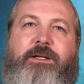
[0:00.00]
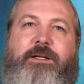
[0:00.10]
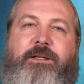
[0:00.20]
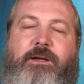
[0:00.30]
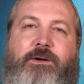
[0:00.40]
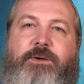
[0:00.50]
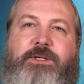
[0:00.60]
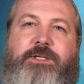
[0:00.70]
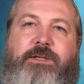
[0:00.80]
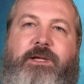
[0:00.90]
They're
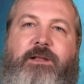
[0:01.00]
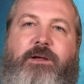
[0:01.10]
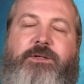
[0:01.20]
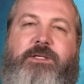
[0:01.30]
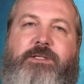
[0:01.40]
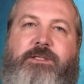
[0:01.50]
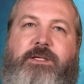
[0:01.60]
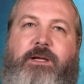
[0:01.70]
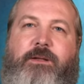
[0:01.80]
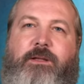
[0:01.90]
Christian theologians
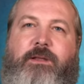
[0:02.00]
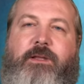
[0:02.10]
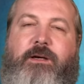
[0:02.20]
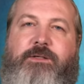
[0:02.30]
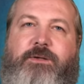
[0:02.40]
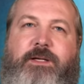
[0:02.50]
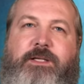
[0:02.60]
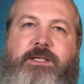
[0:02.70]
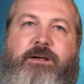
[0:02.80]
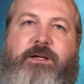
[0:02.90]
that are
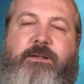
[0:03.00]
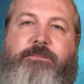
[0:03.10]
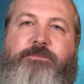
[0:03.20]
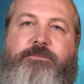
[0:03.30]
Trinitarian.